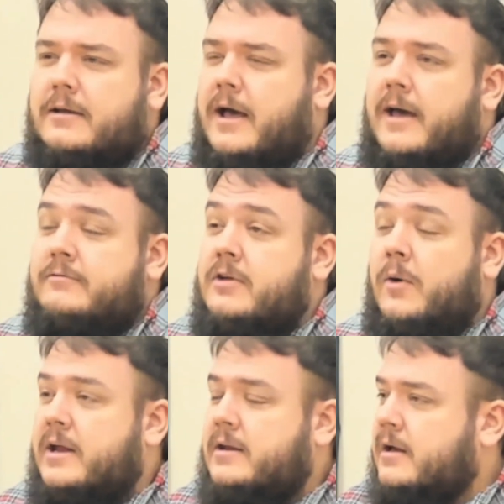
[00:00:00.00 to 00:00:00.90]
I have
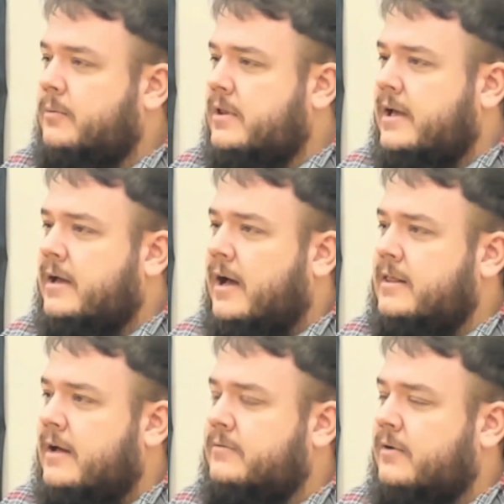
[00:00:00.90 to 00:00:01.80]
no idea where they
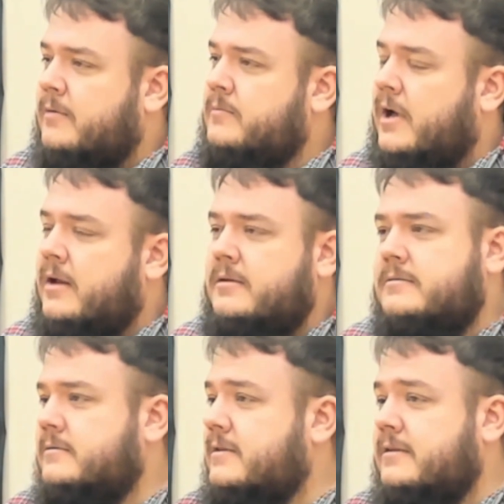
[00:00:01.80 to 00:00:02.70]
got that from, but